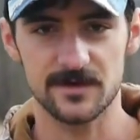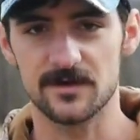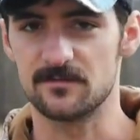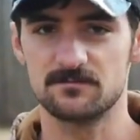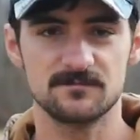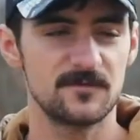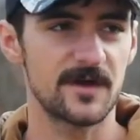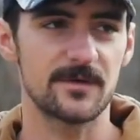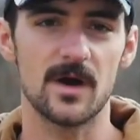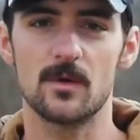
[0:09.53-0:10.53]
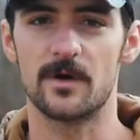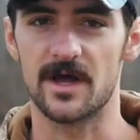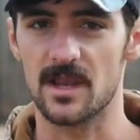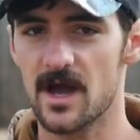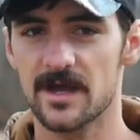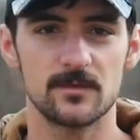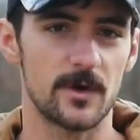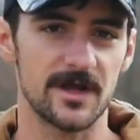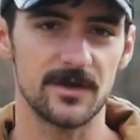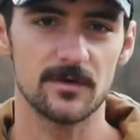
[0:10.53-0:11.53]
going to figure out what I like and
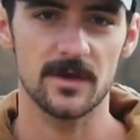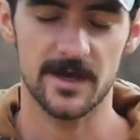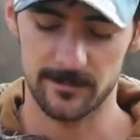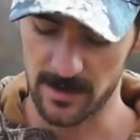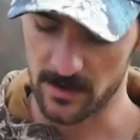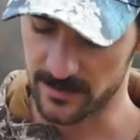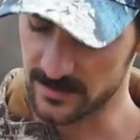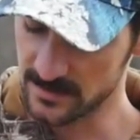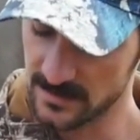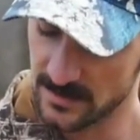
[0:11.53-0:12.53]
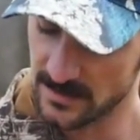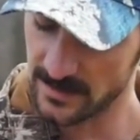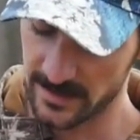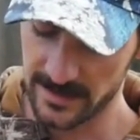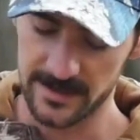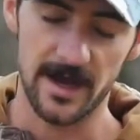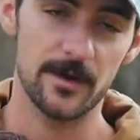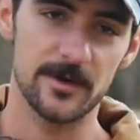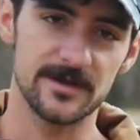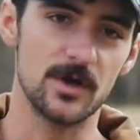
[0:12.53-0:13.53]
what I don't like about it. And I
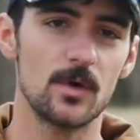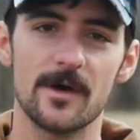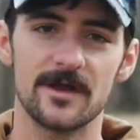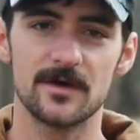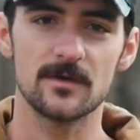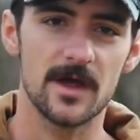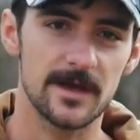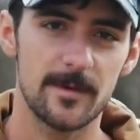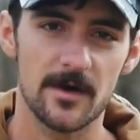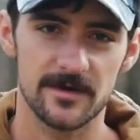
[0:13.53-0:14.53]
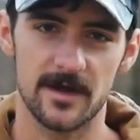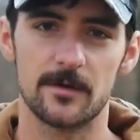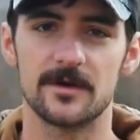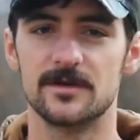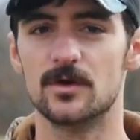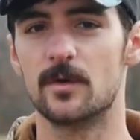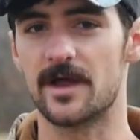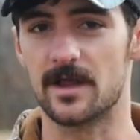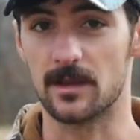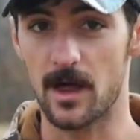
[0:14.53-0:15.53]
already know what I don't like about it, and I already know what
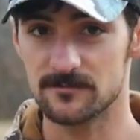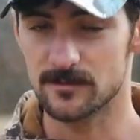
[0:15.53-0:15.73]
I love